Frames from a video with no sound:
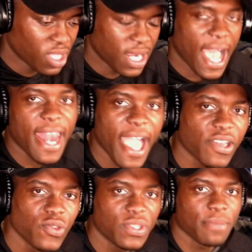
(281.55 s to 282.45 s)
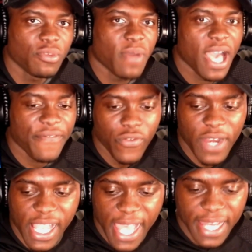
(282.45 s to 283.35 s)
like, I like Usami, but I feel
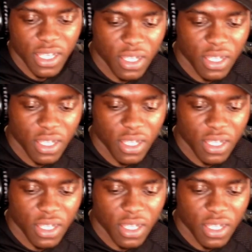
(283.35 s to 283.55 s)
like I...